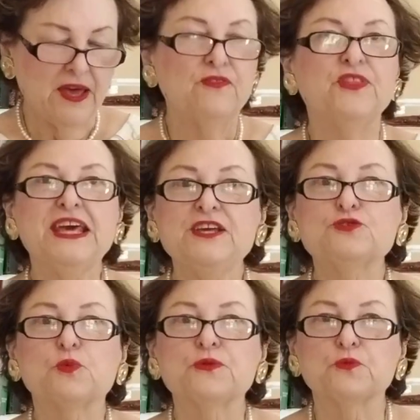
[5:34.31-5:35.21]

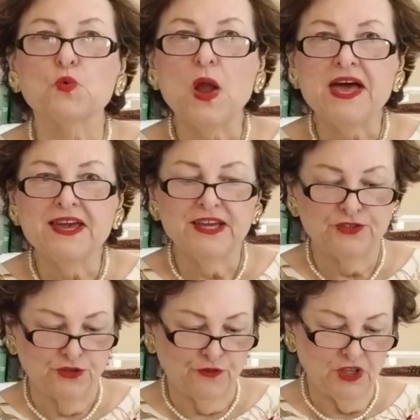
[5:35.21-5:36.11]
These were the
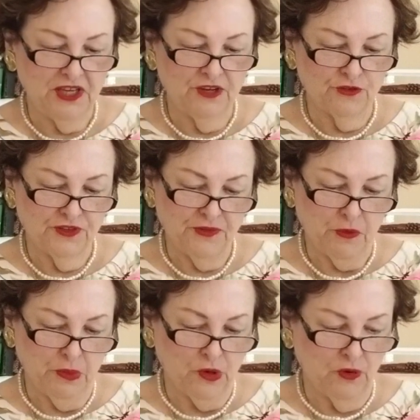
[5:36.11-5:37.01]
rage for years in the
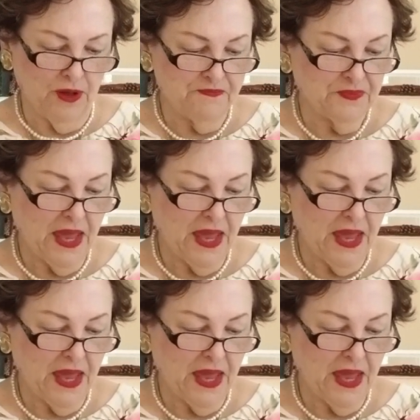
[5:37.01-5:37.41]
borough,